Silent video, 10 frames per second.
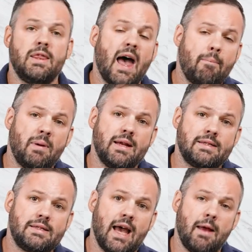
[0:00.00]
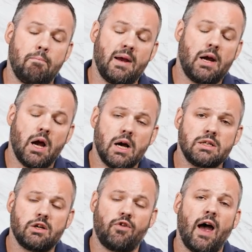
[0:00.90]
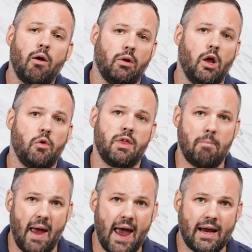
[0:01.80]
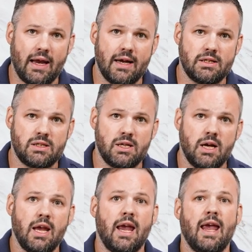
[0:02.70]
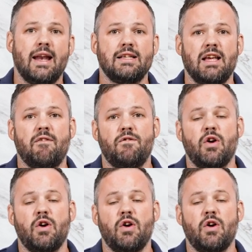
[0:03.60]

That being said, because of how low the back is, it is a